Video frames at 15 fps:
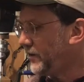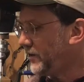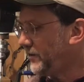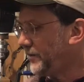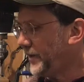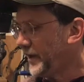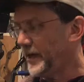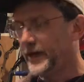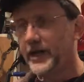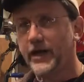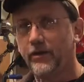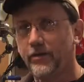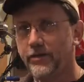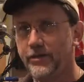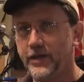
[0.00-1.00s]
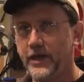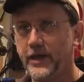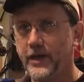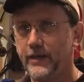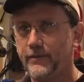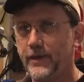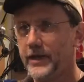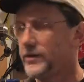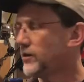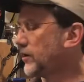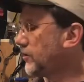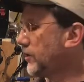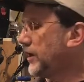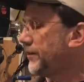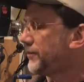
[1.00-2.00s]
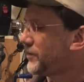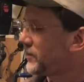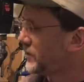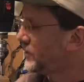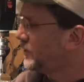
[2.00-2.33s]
depending on how thin I make the grips.